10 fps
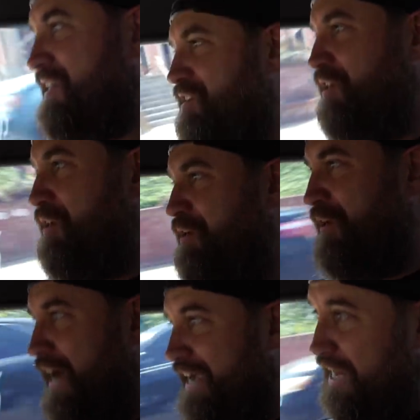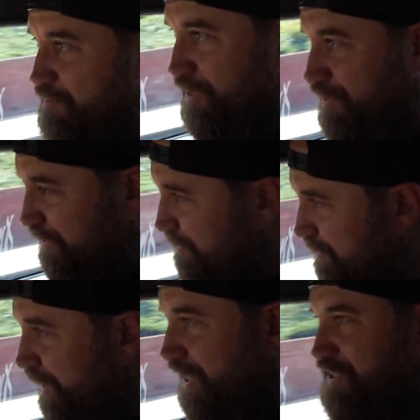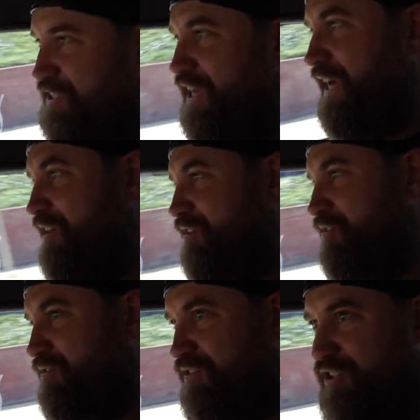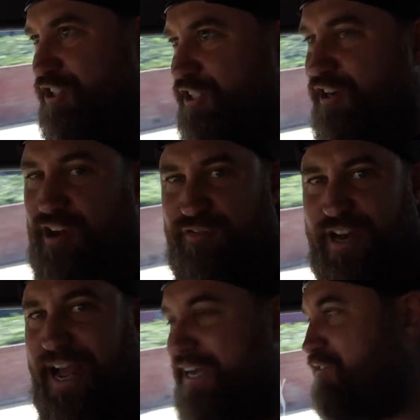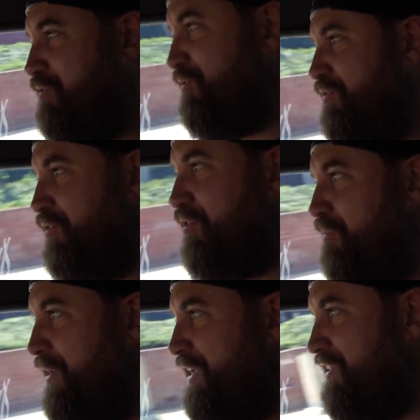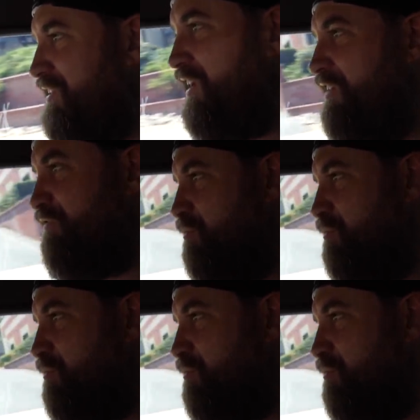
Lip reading: So I gotta be a little cautious that I don't shear off an axle or break the diff,